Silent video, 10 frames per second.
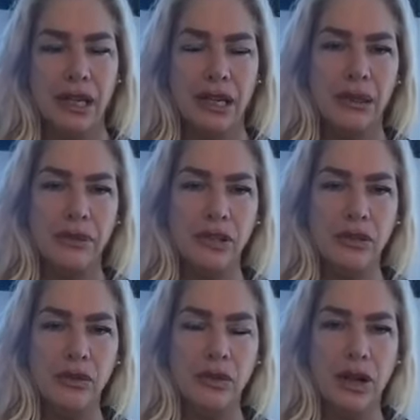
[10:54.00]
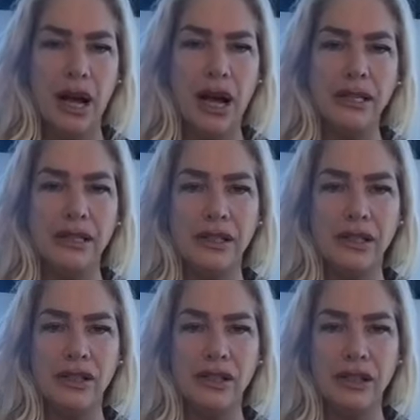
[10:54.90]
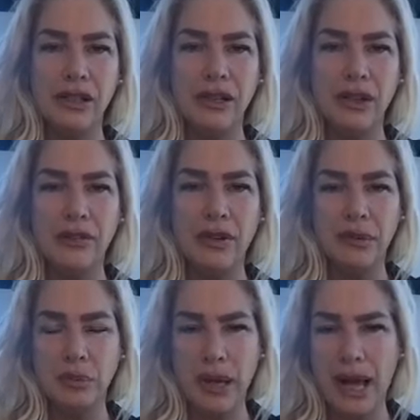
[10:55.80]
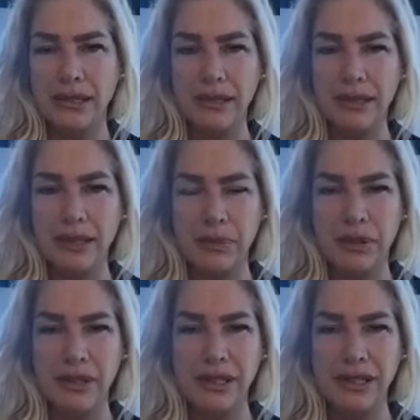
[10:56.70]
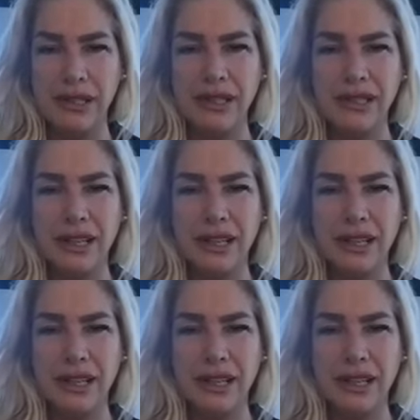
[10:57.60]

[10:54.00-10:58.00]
keeps you hostage from your past experiences,